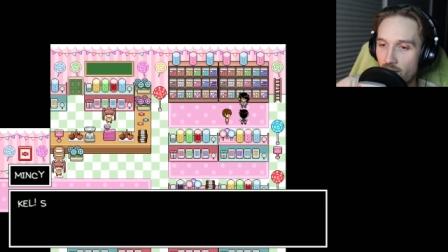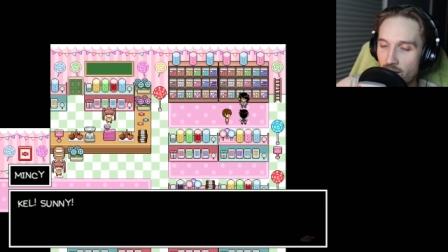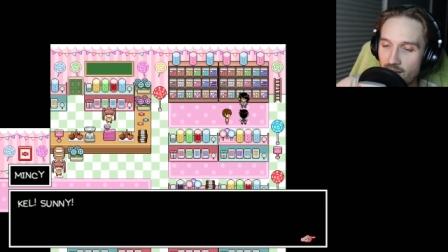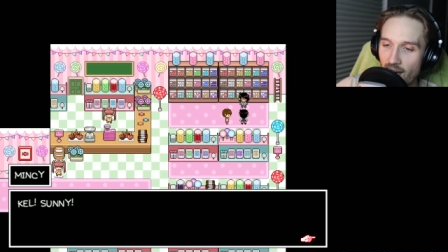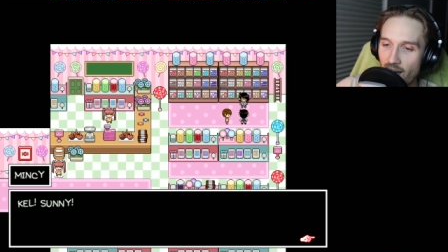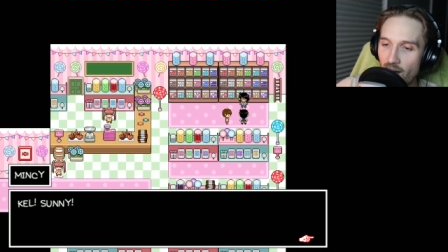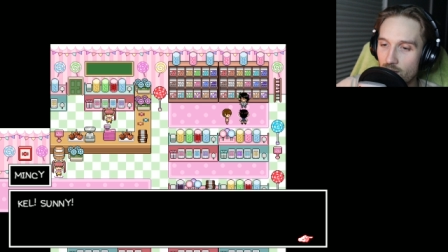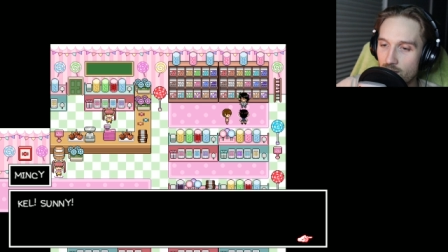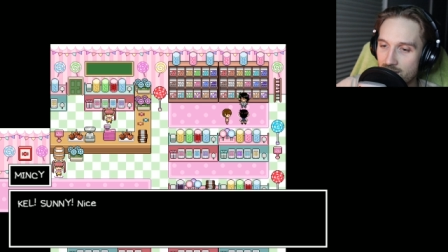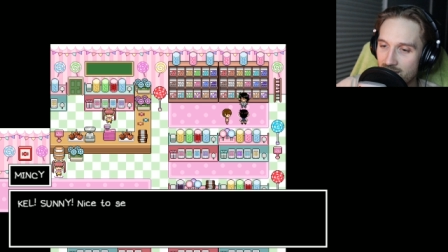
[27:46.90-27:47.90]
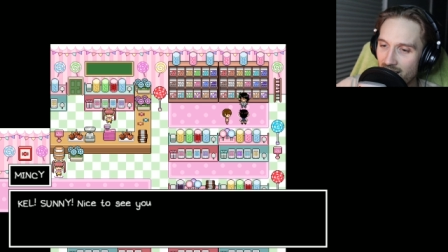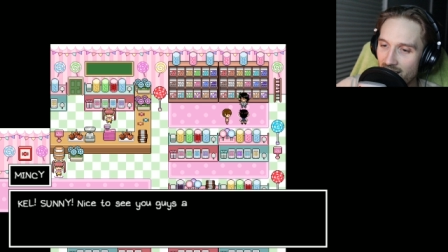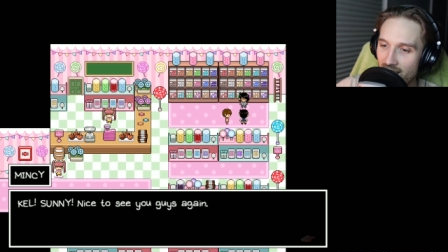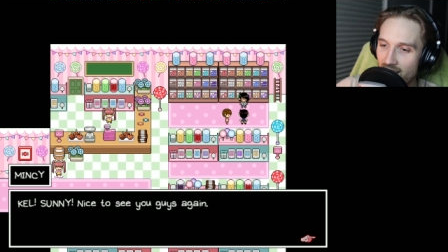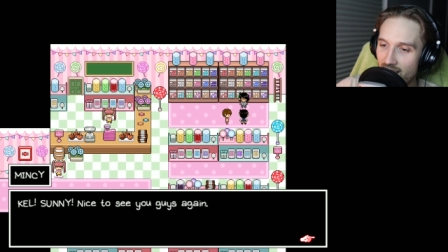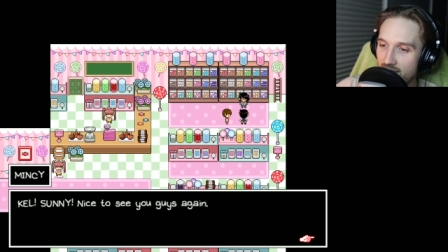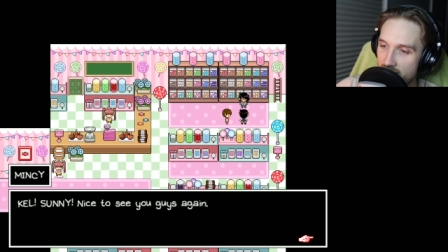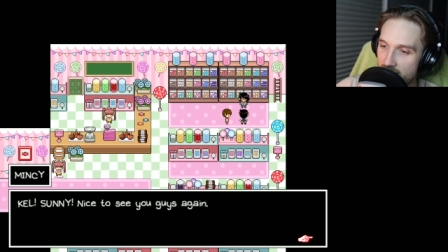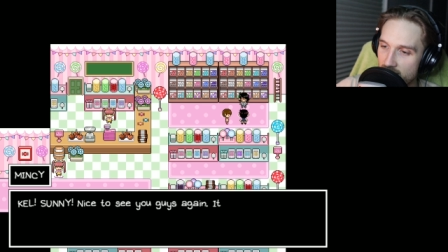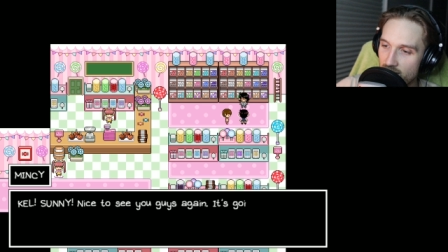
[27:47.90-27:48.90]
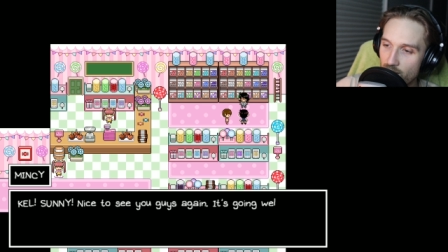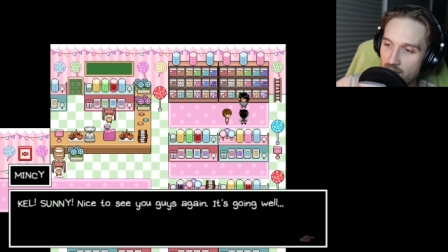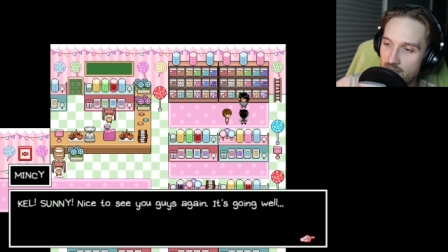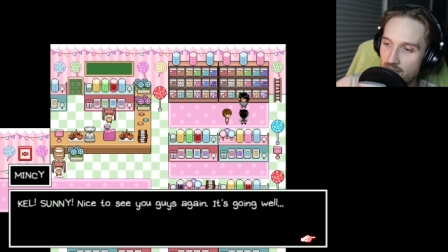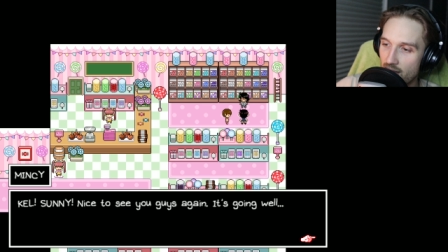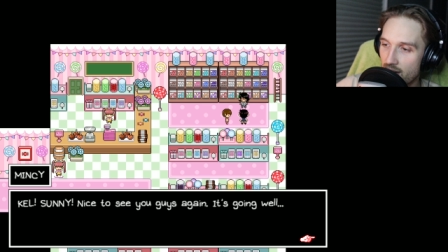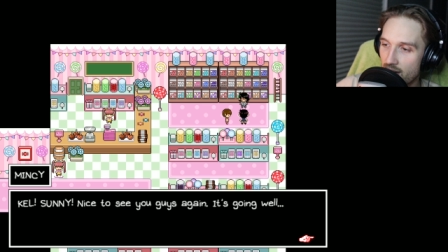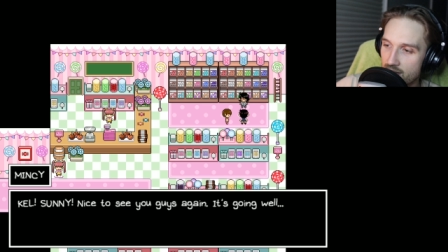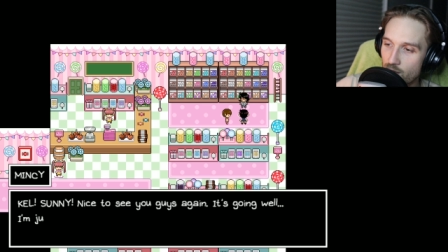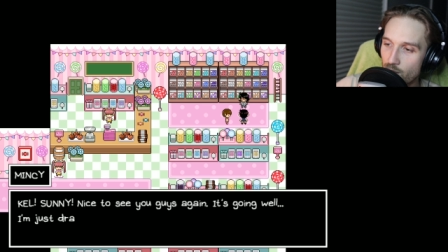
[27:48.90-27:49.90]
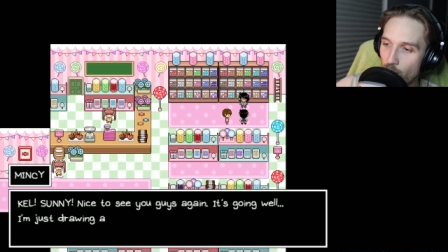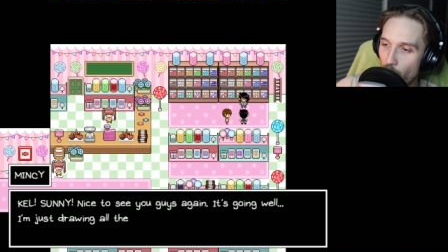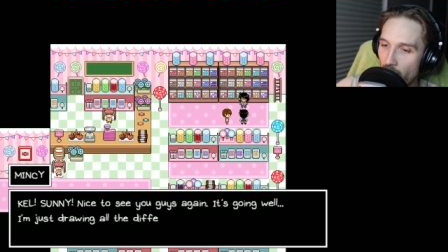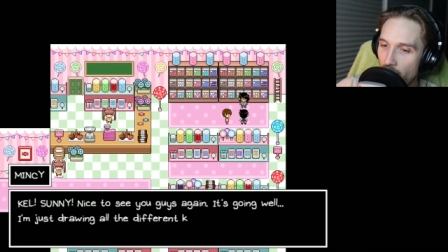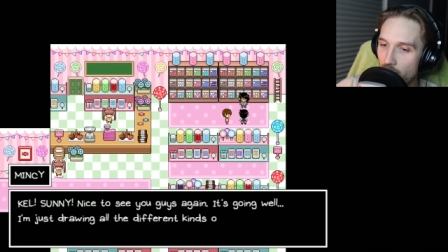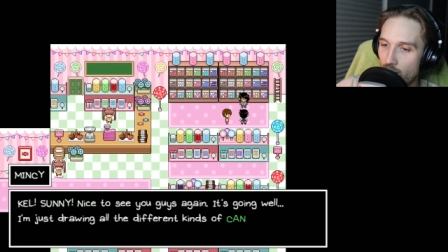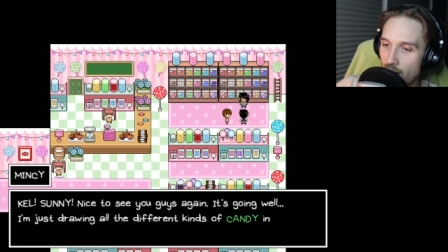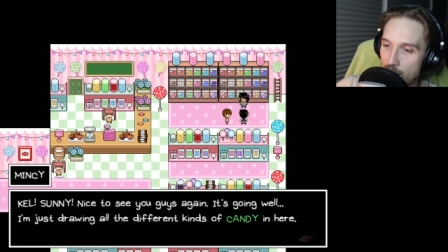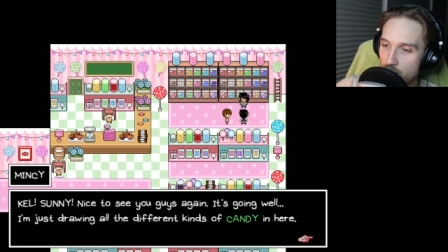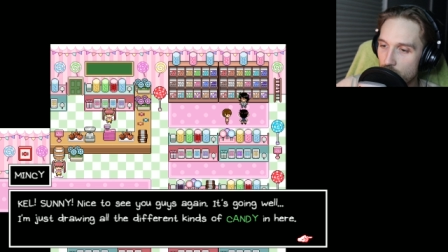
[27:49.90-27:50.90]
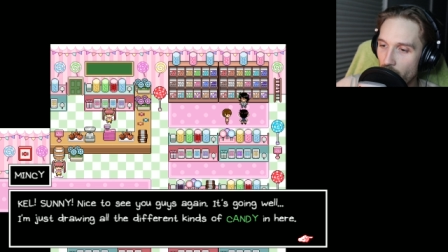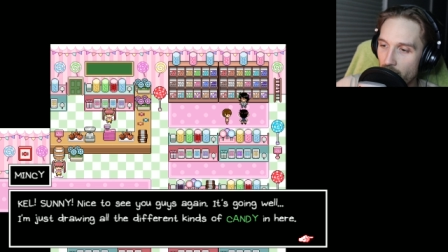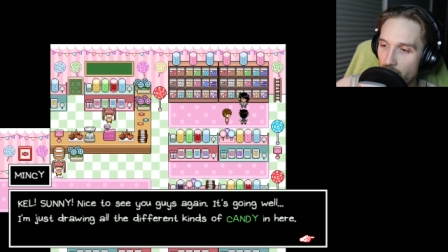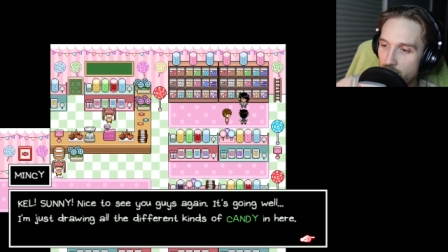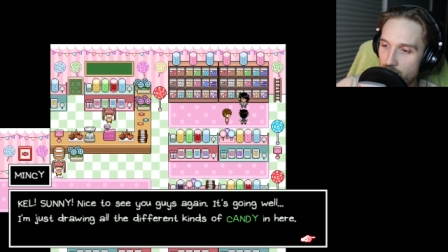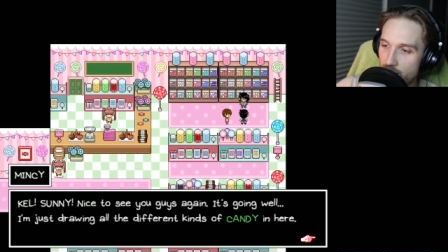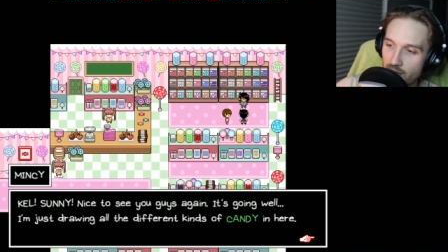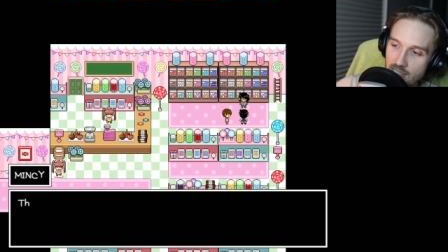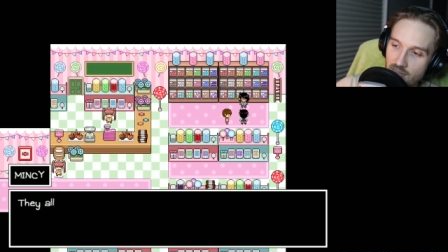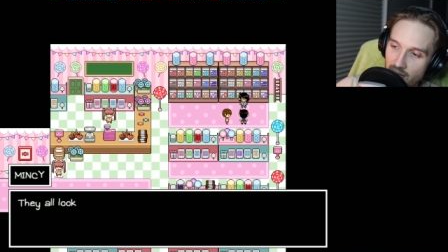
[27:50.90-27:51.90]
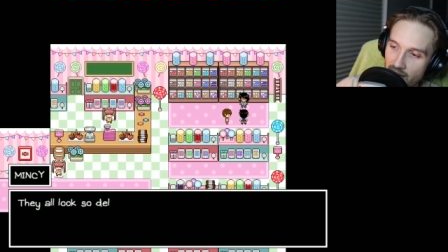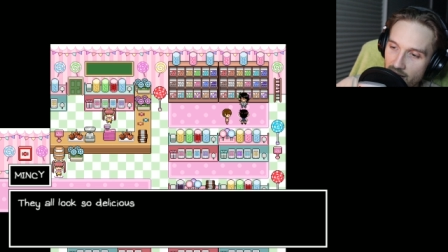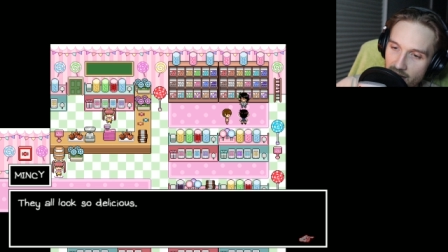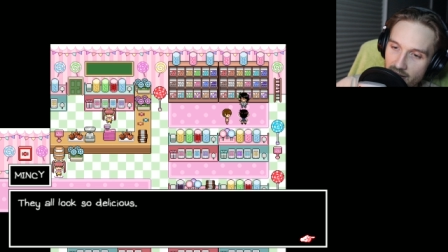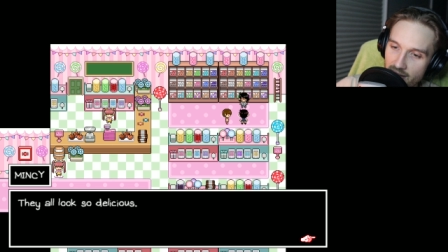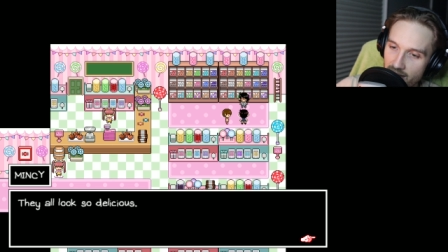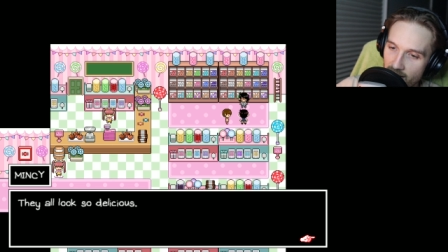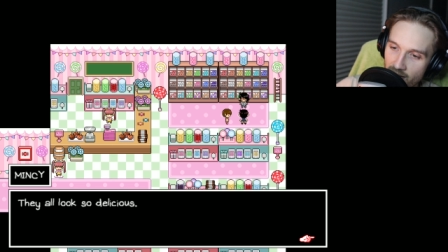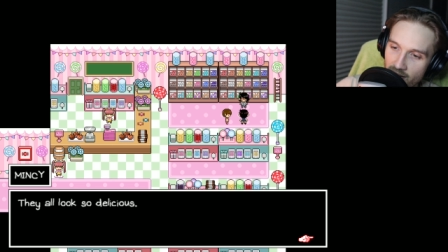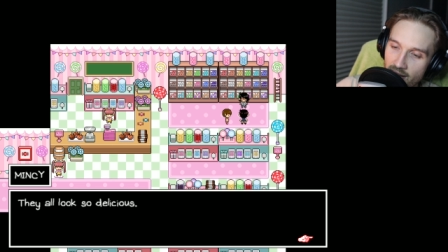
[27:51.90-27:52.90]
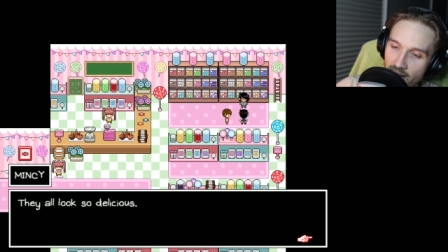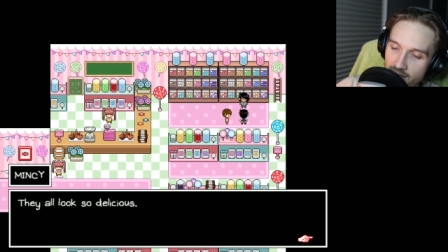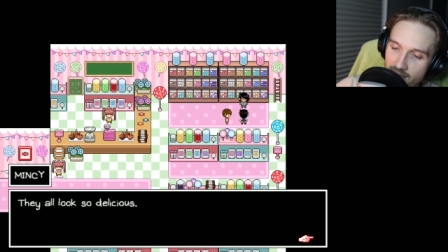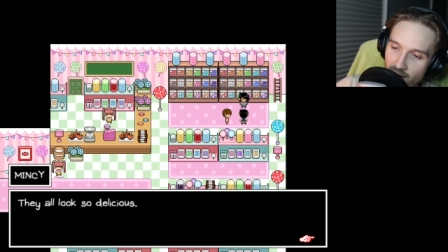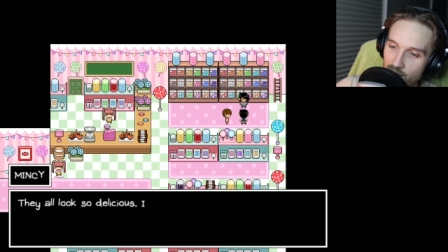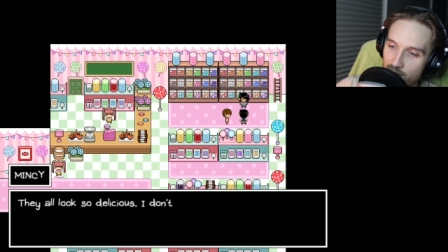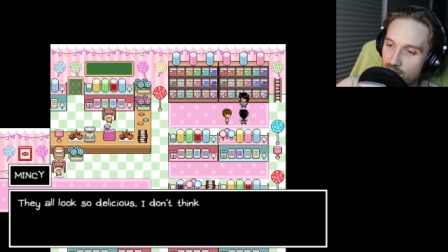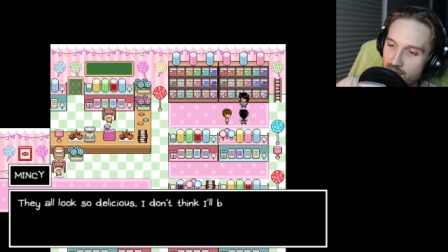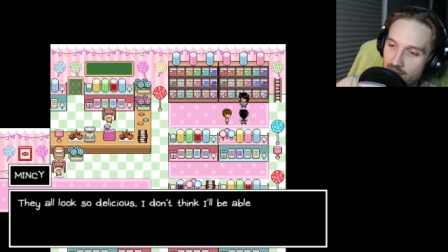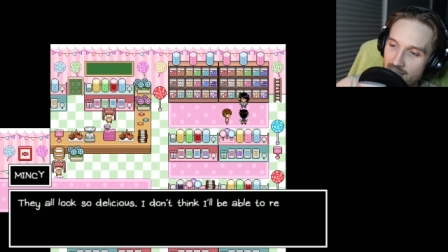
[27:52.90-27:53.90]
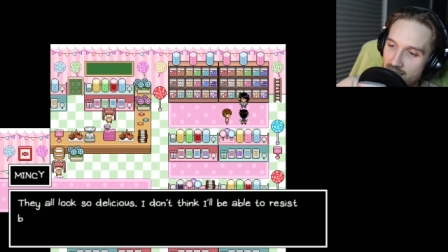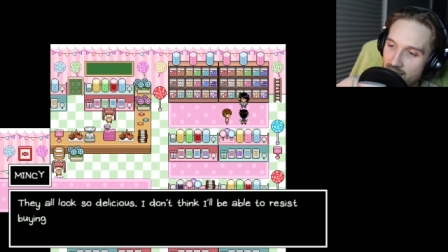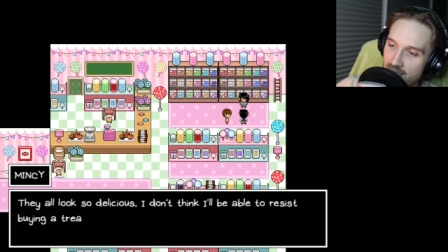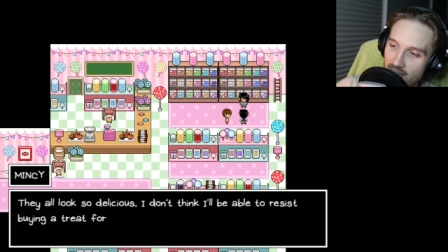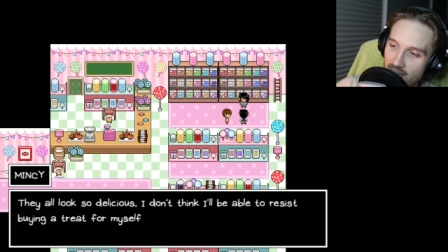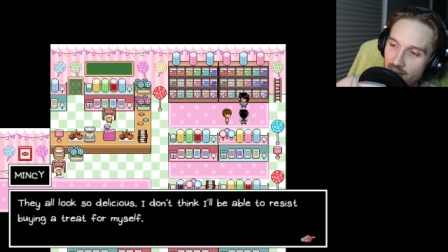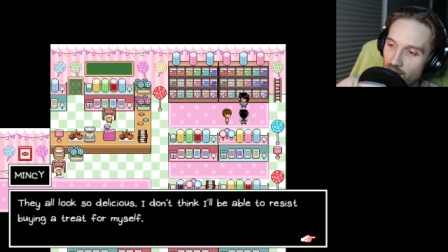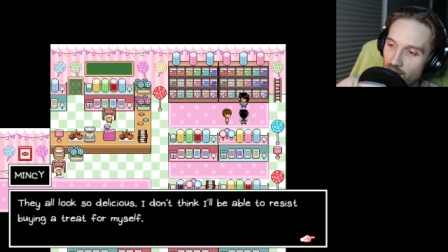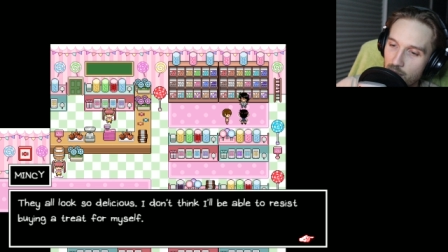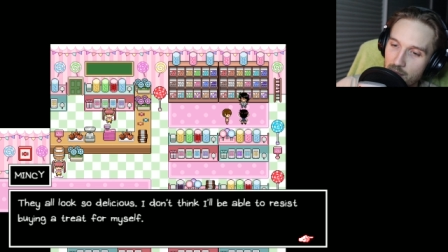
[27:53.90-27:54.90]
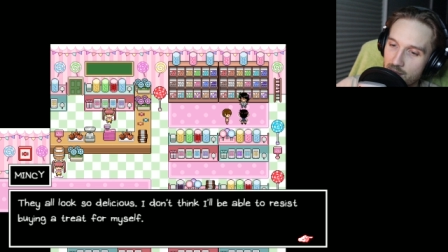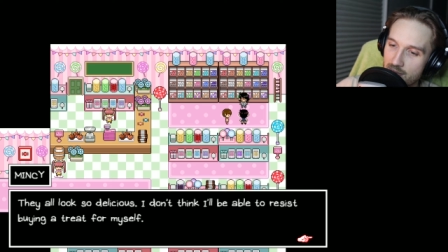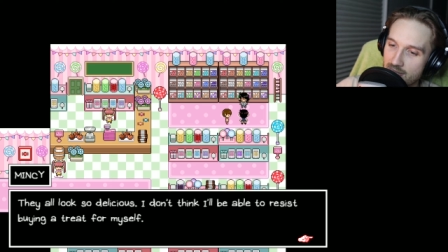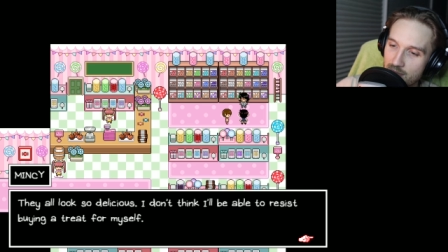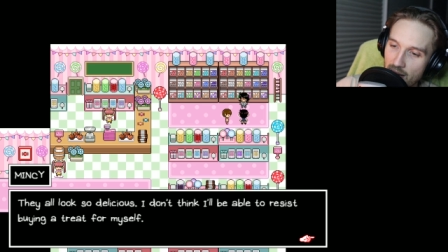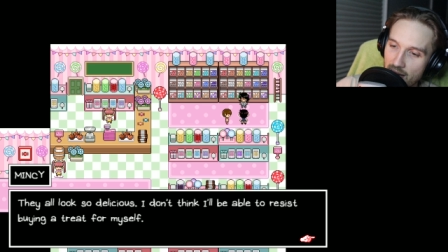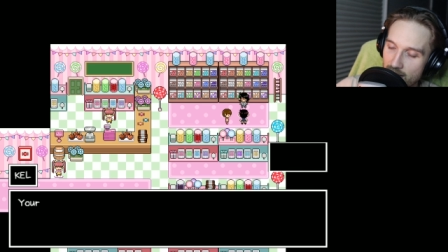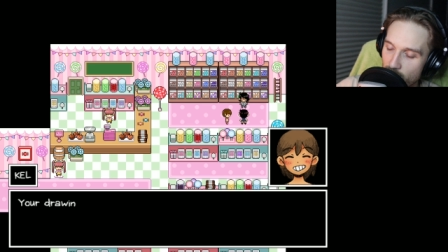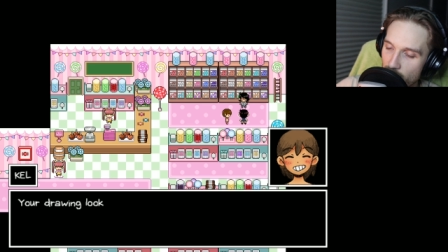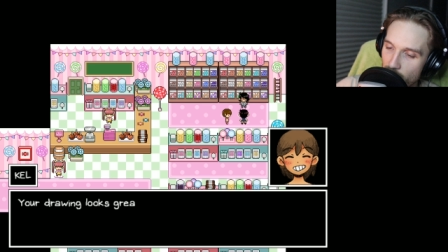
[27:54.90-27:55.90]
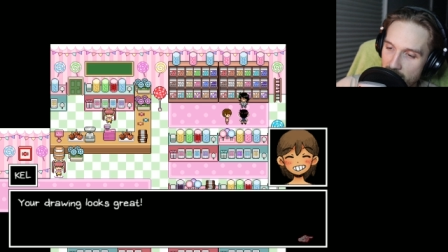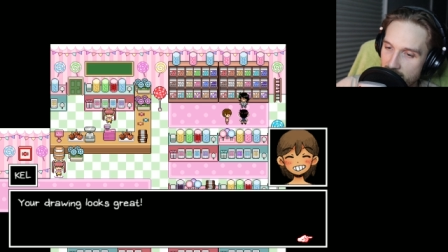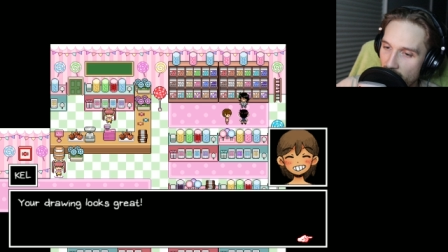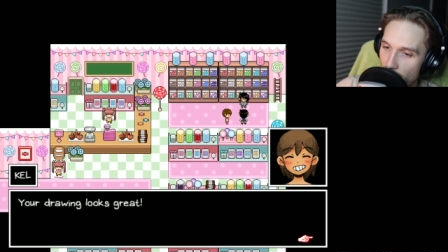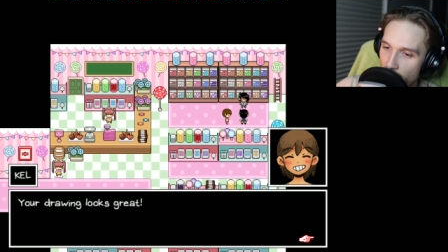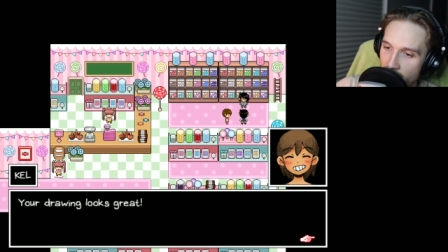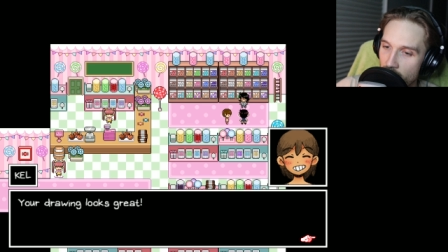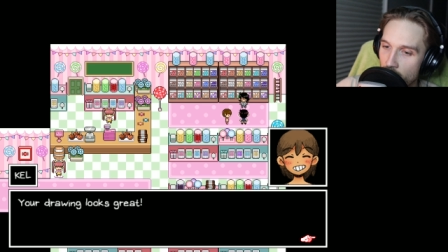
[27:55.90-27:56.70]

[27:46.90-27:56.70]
Kel, Sunny, nice to see you guys again. It's going well. I'm just drawing all the different kinds of candy in here. They all look so delicious. I don't think I'll be able to resist buying a treat for myself.